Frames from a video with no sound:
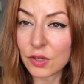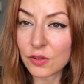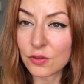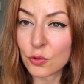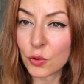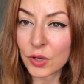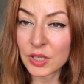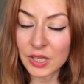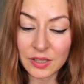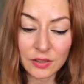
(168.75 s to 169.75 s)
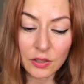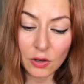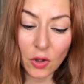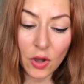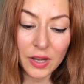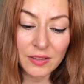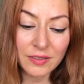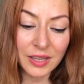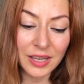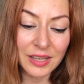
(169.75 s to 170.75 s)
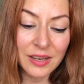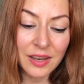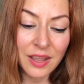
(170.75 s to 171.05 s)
It quickly glides in,